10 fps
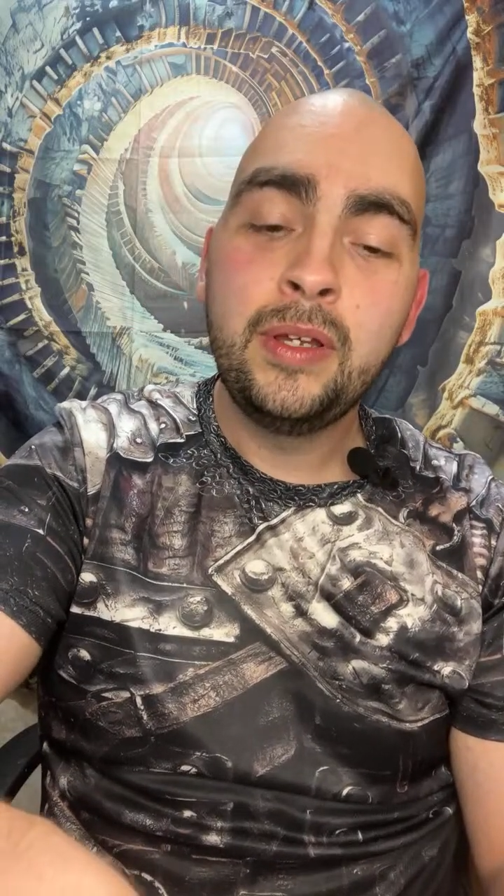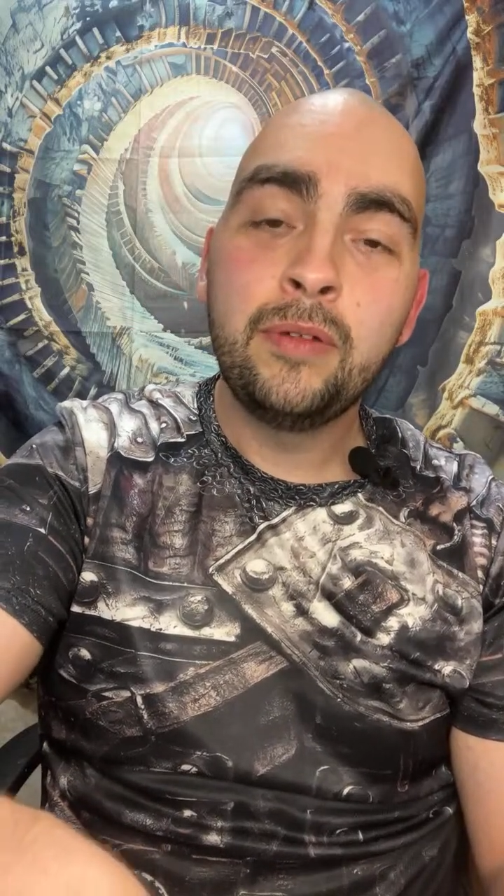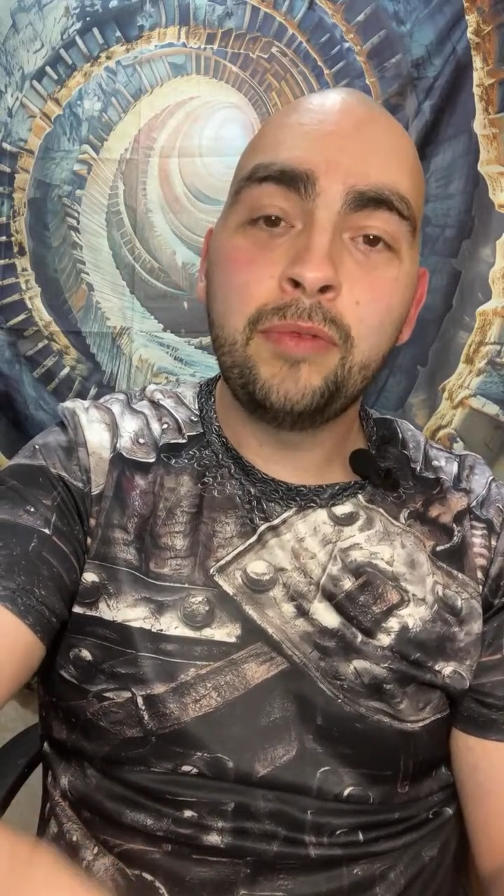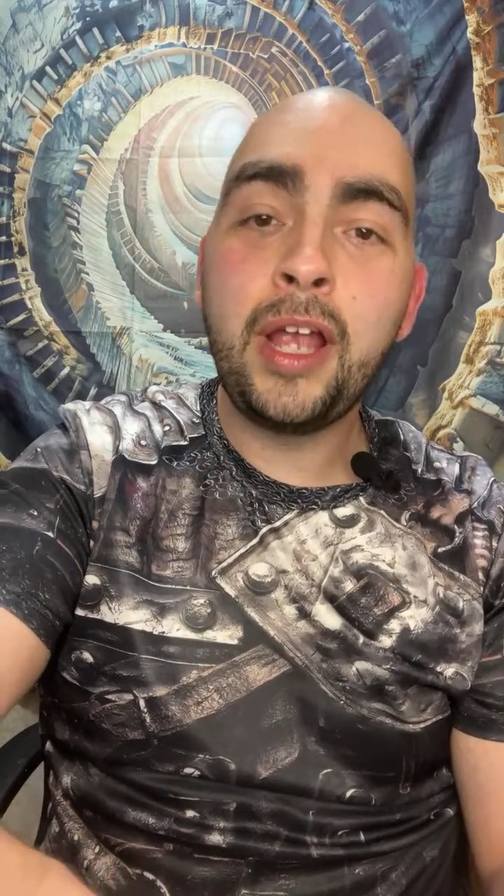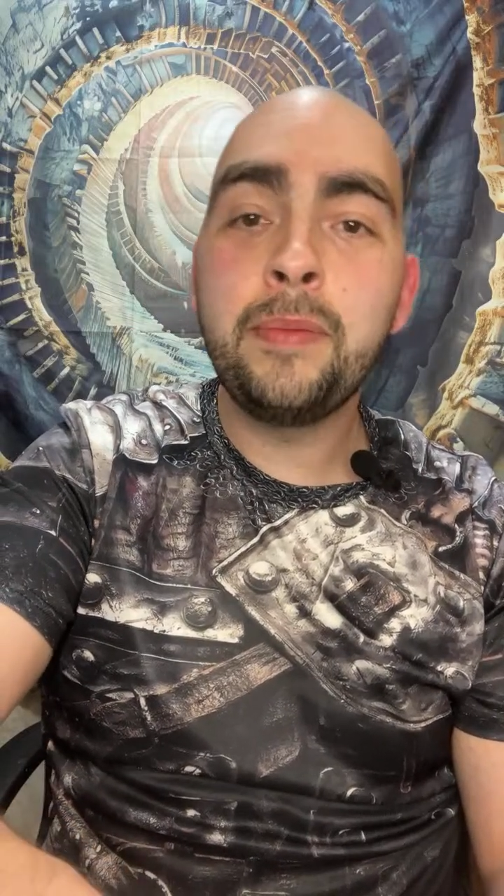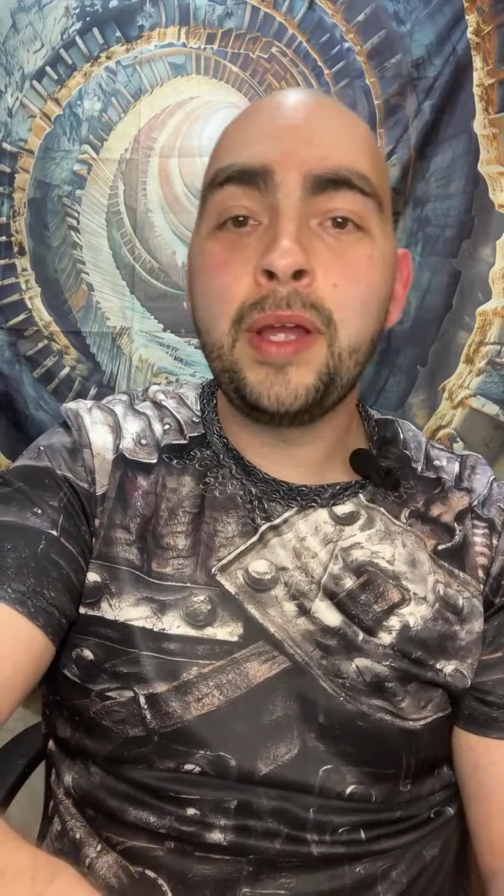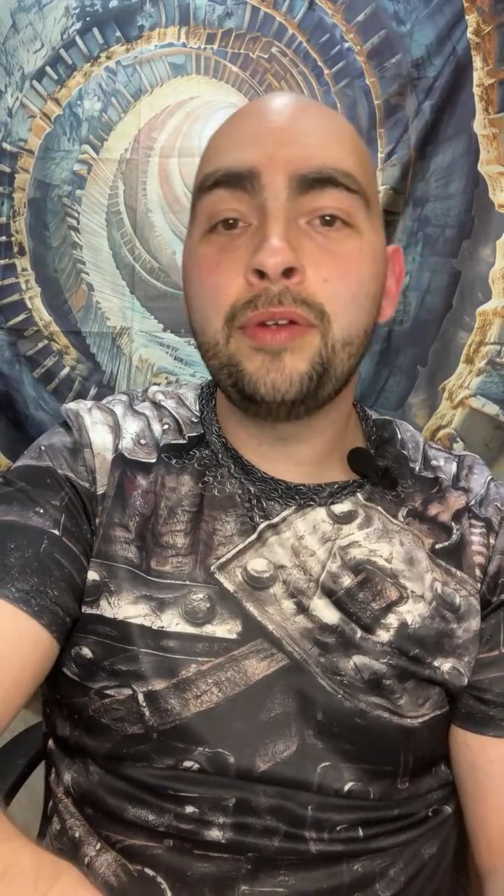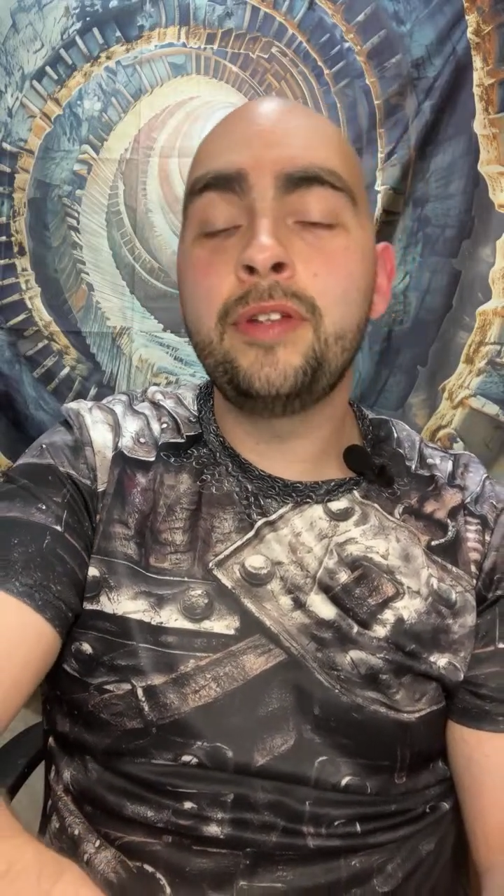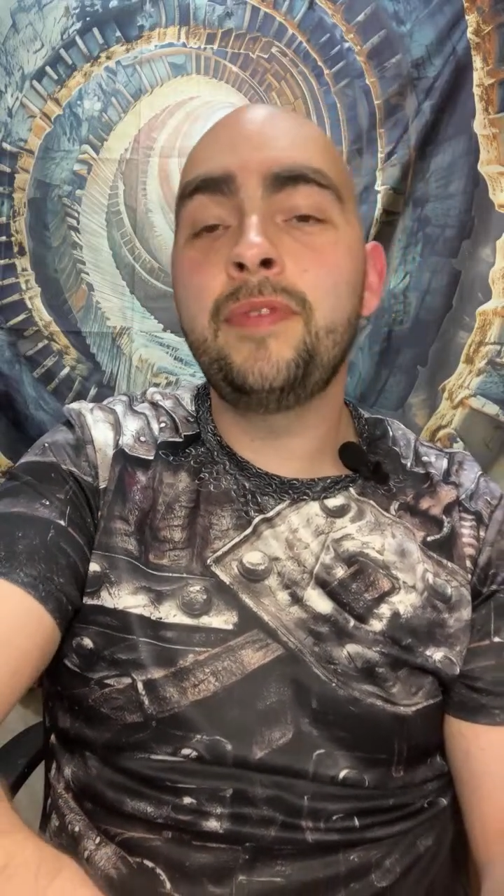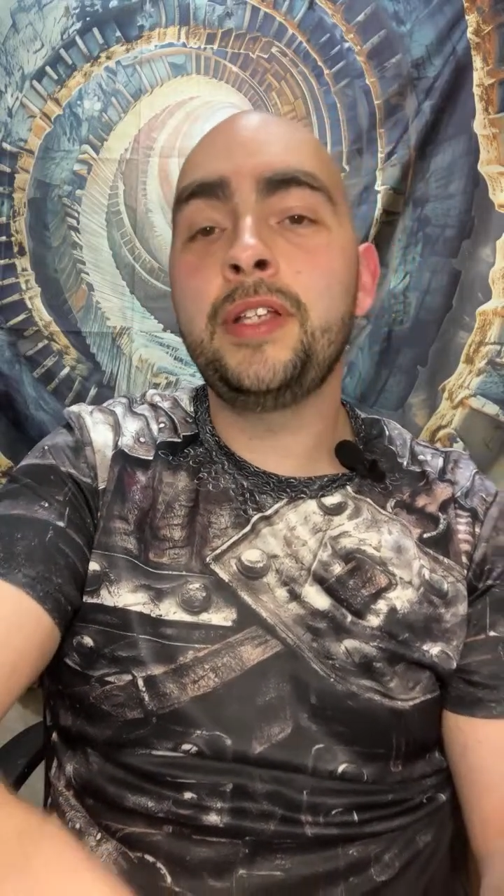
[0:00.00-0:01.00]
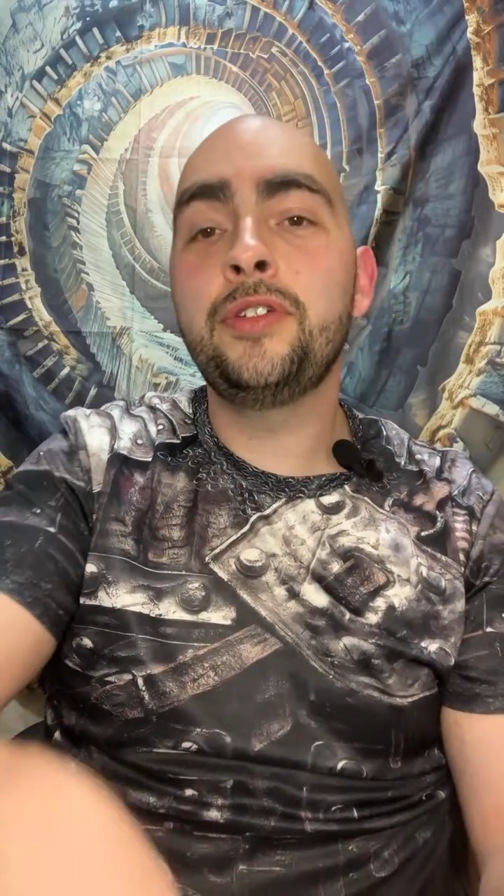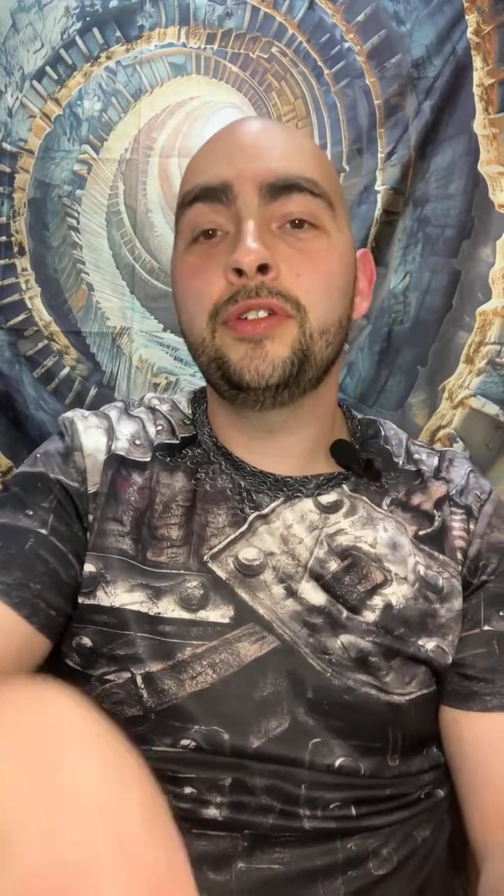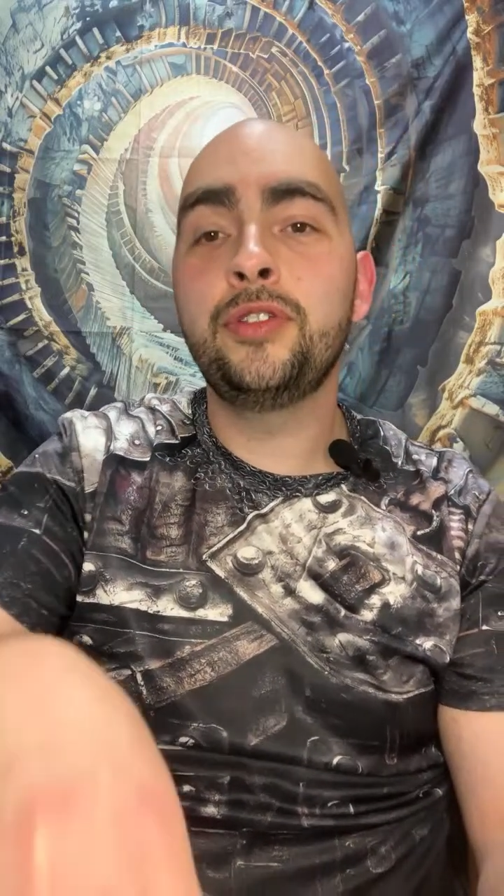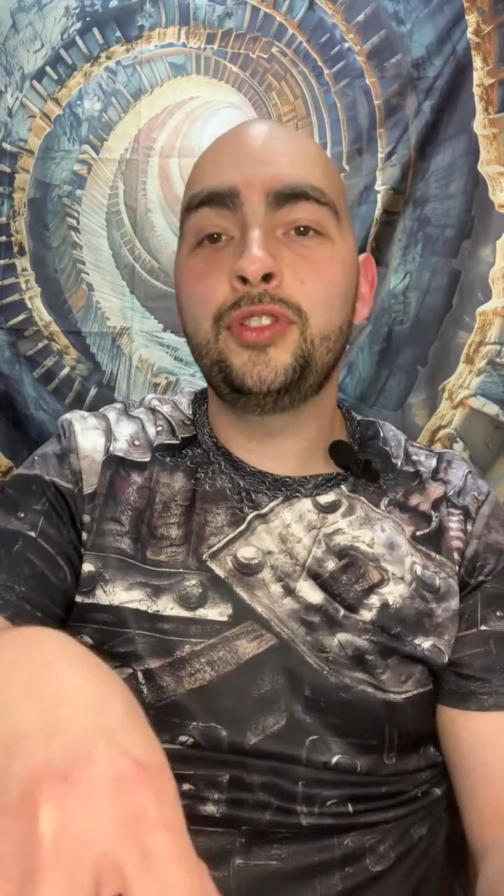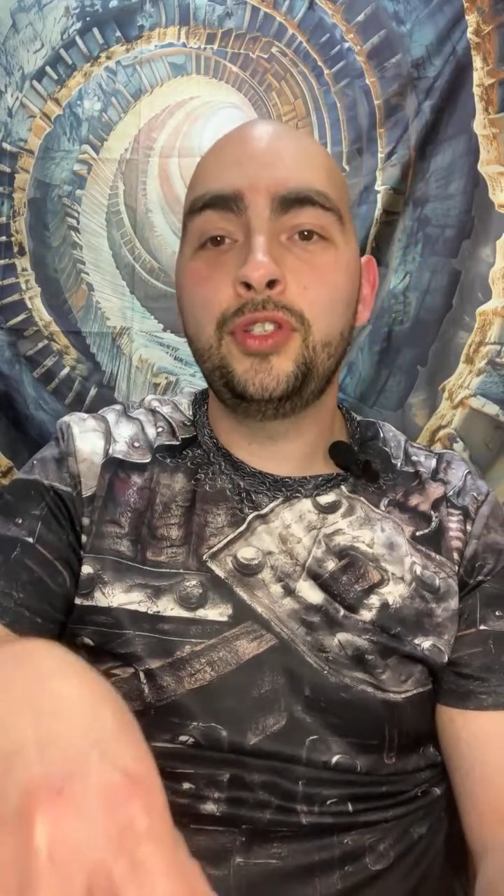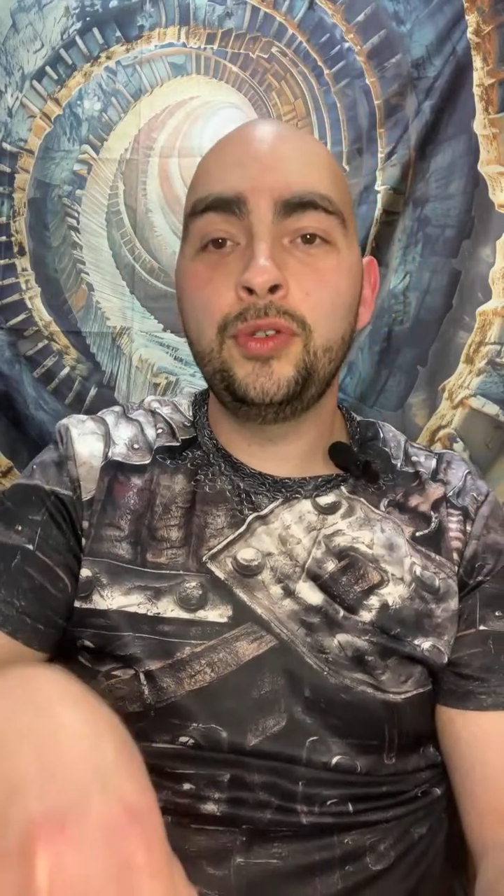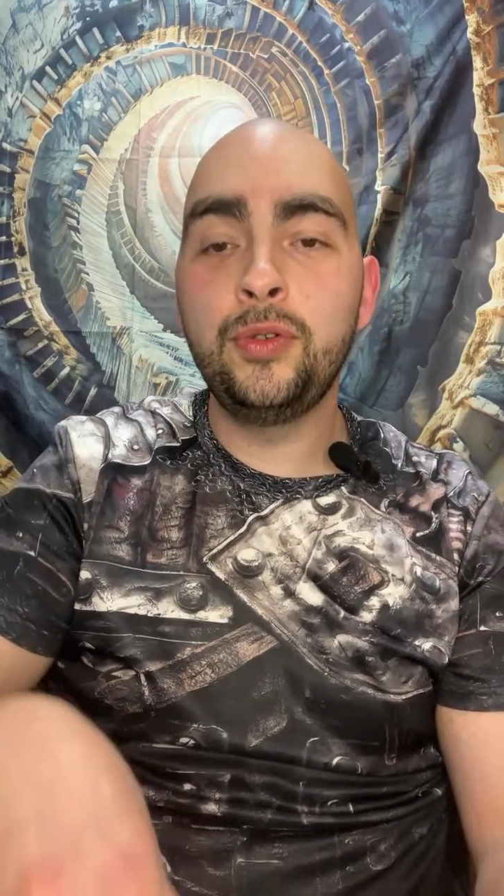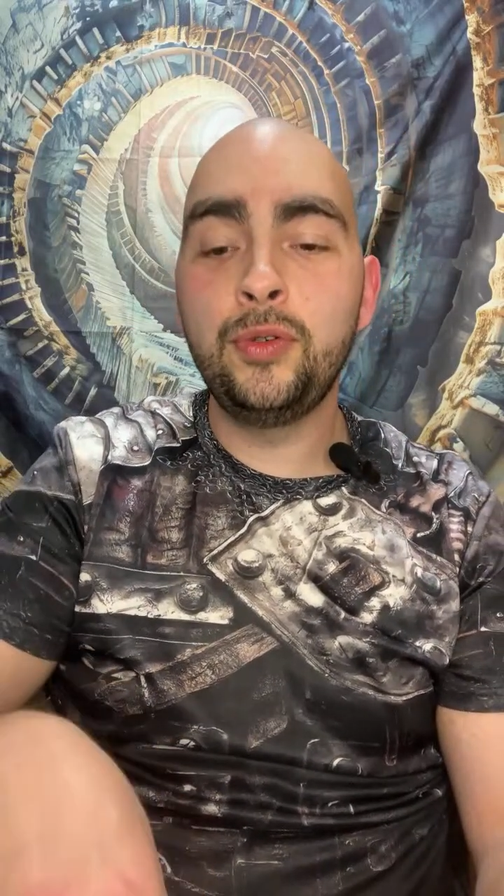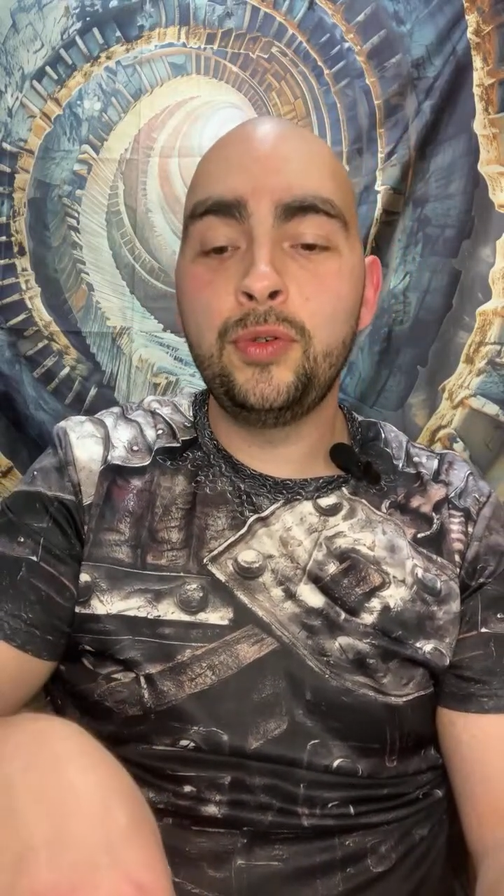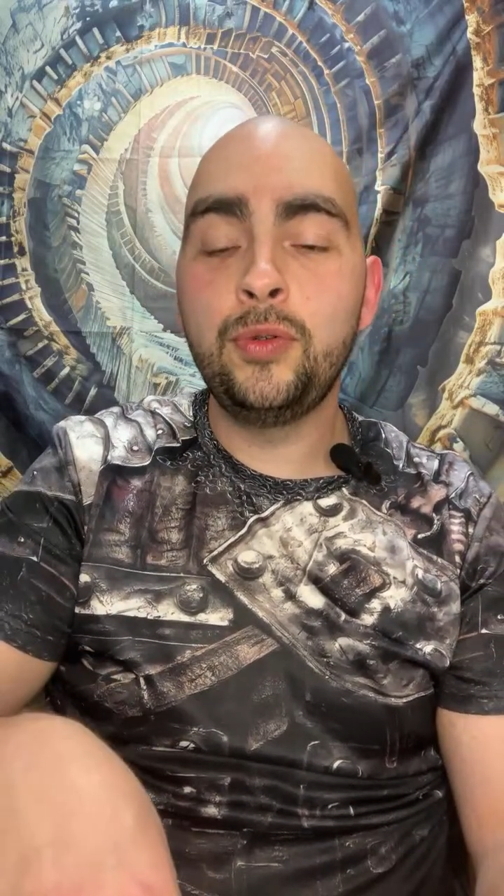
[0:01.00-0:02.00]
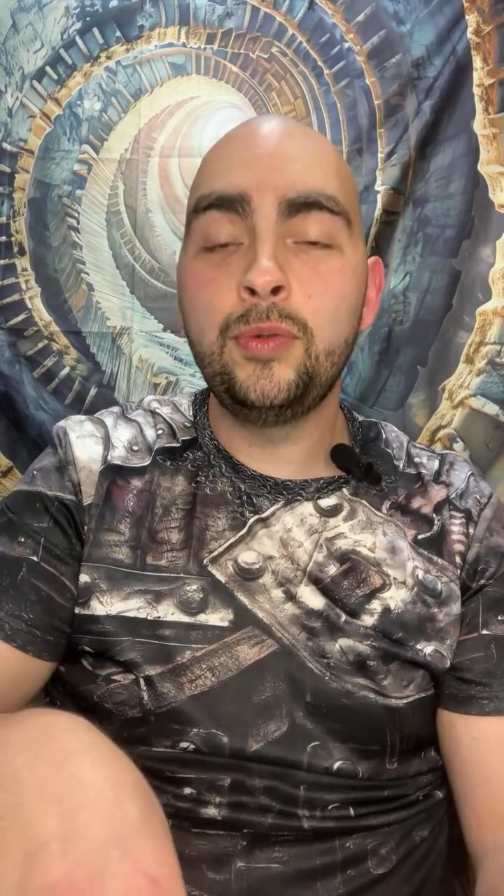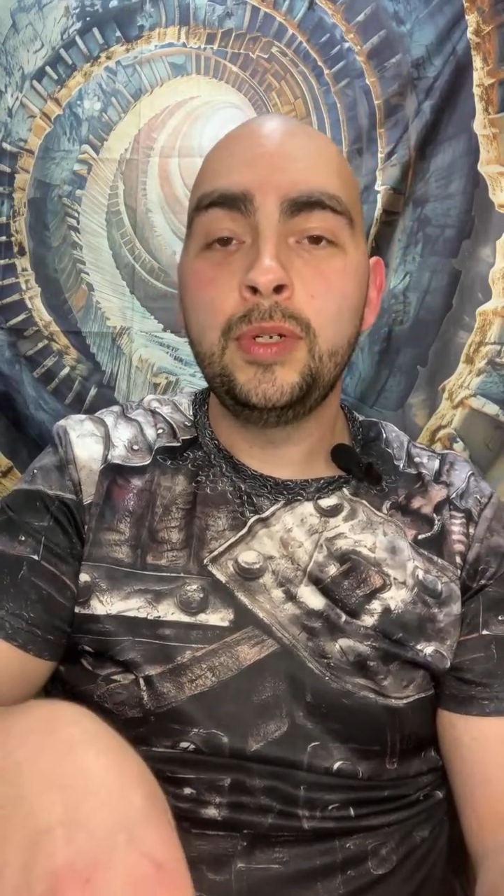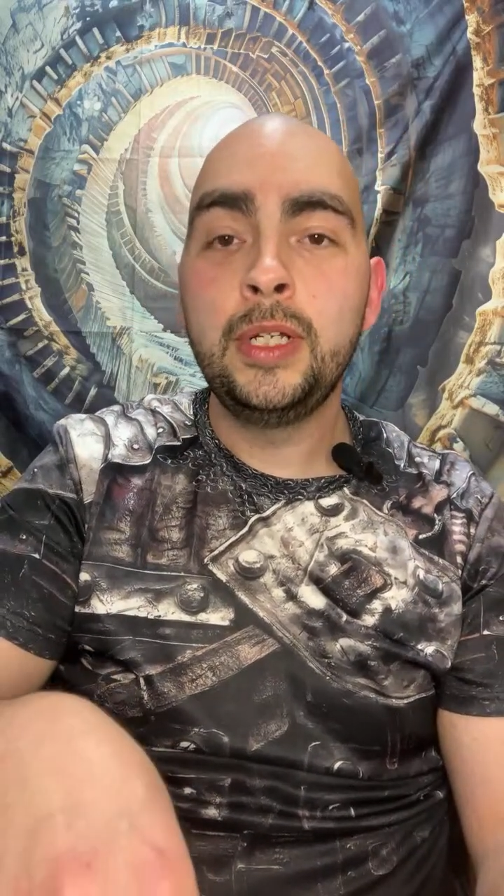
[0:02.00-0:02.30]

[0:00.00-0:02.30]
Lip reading: writing my own adventures to